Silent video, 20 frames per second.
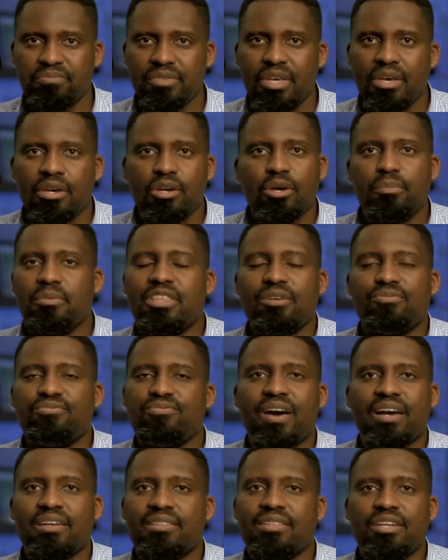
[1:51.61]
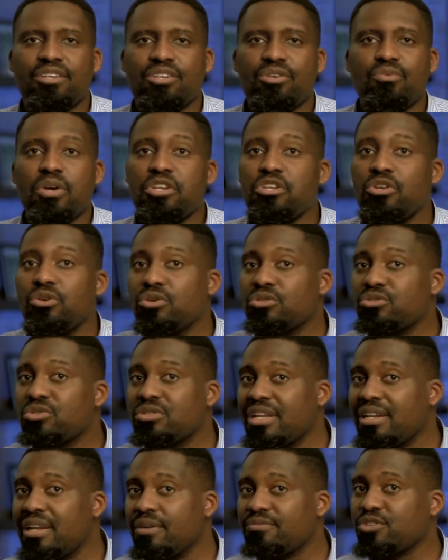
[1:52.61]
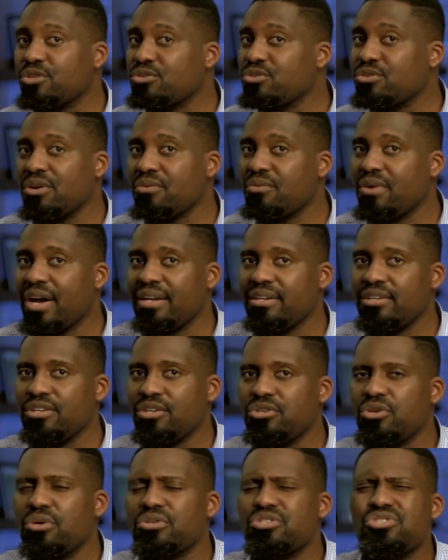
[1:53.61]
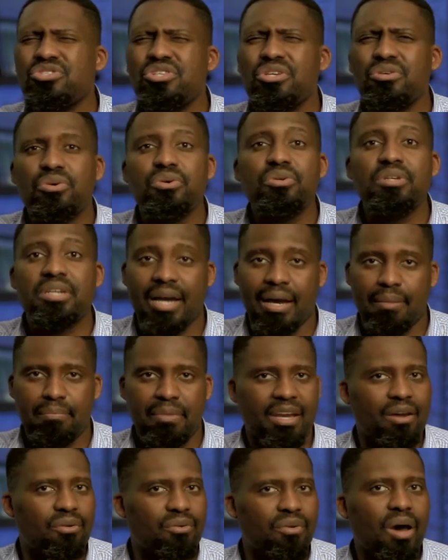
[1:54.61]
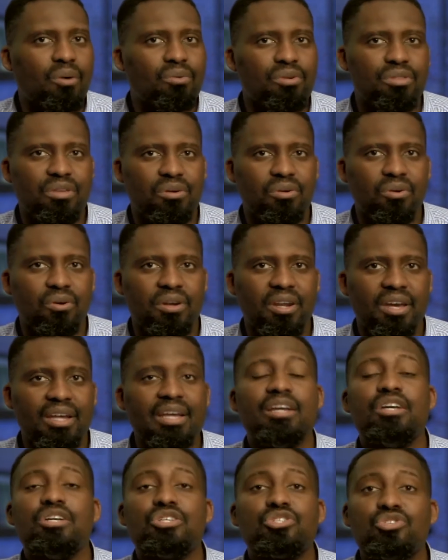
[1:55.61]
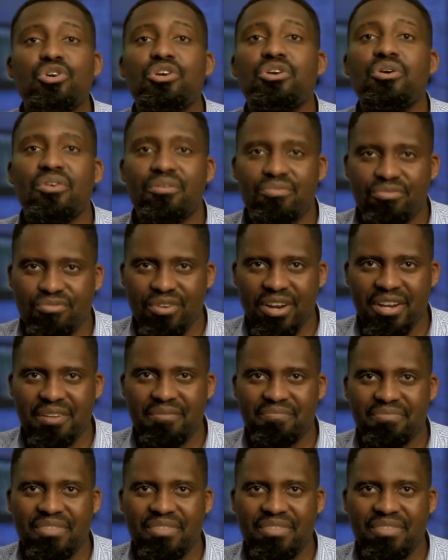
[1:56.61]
It could be the fact that when you look to the left or to the right, you don't see good coming around the corner, so you're afraid.